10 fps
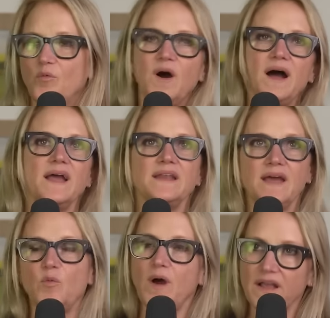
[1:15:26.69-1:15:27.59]
Why
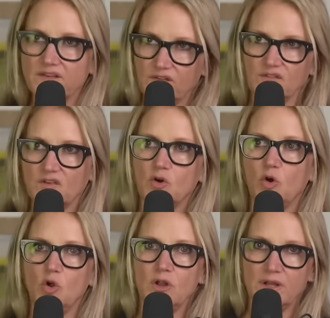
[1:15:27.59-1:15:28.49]
now? Why is this a
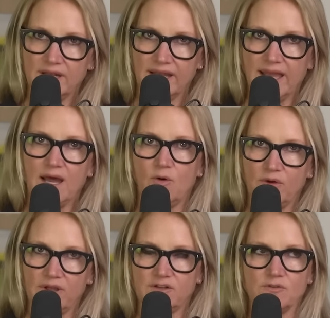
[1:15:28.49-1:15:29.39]
goal
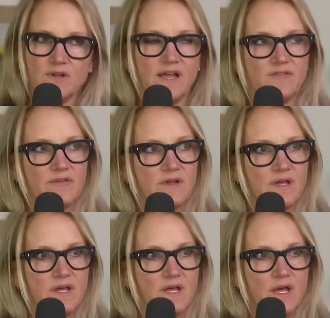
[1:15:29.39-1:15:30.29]
now in your life?
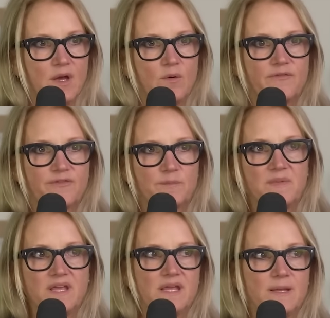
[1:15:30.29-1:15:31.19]
Well, for
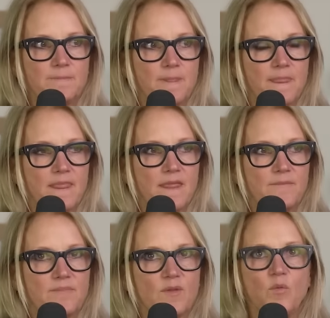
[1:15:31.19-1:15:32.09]
me,
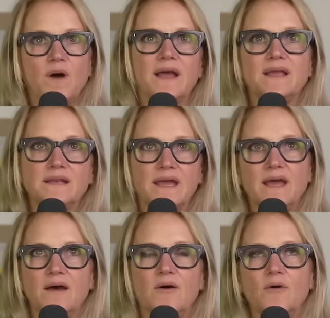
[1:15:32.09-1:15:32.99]
why
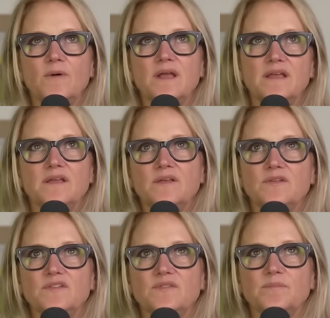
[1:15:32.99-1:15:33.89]
now
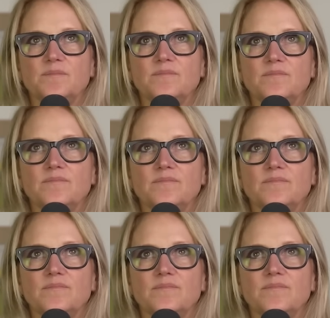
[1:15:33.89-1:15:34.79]
is
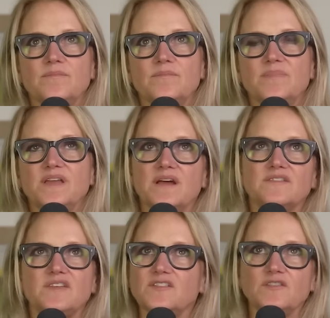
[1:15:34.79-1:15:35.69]

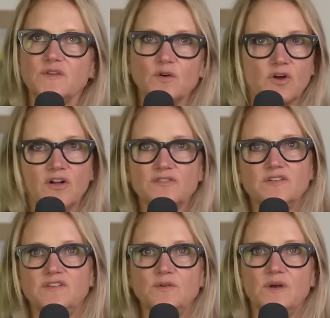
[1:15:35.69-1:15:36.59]
because I just feel called
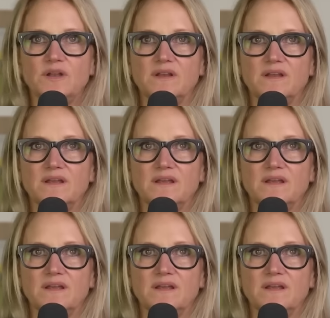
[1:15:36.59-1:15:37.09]
to do it.